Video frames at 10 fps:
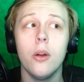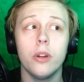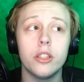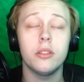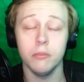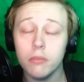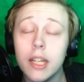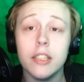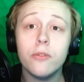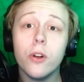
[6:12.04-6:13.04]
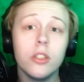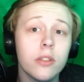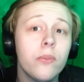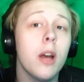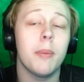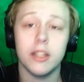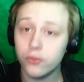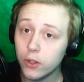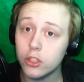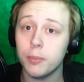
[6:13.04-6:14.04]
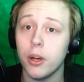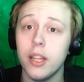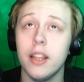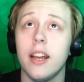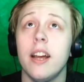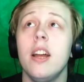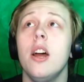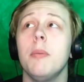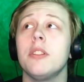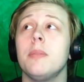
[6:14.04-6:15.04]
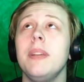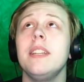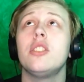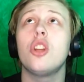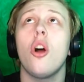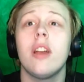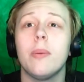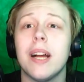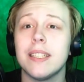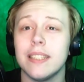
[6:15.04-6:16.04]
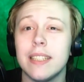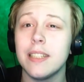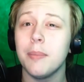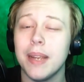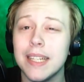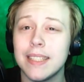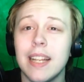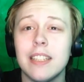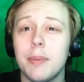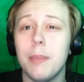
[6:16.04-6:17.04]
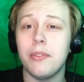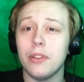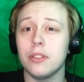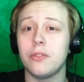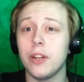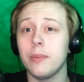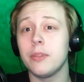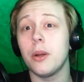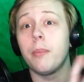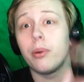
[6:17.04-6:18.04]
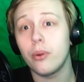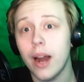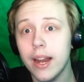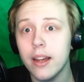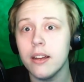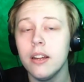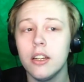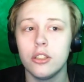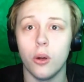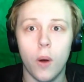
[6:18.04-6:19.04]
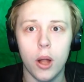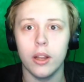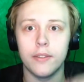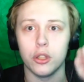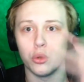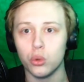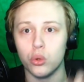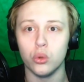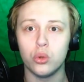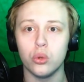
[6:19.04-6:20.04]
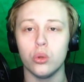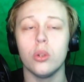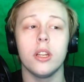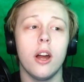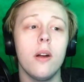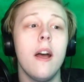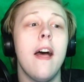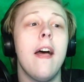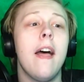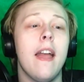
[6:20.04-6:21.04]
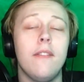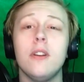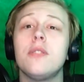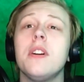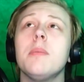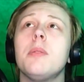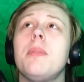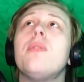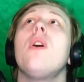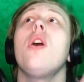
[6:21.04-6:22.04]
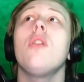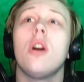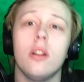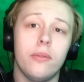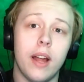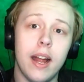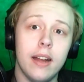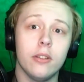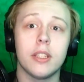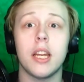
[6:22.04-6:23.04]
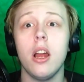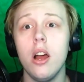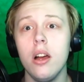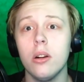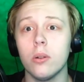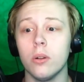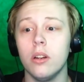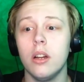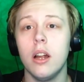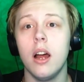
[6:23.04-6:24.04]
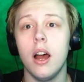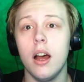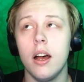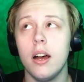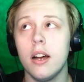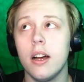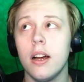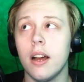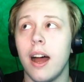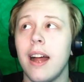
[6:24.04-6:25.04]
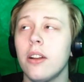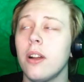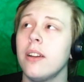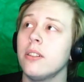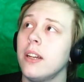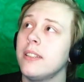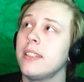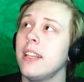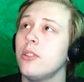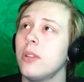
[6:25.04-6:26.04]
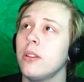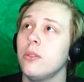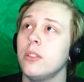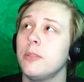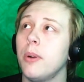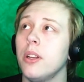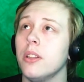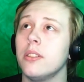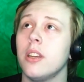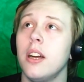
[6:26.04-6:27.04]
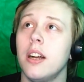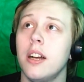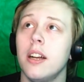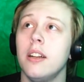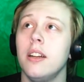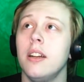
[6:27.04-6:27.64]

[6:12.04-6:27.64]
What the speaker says: which, it's fun to film and it's fun to put in there, but to me, story-wise, it didn't make sense. Maybe if it was filmed prior to all, like, the you know? If it was filmed before all of that, and it was like, oh, I don't know how to say this without doing spoilers. The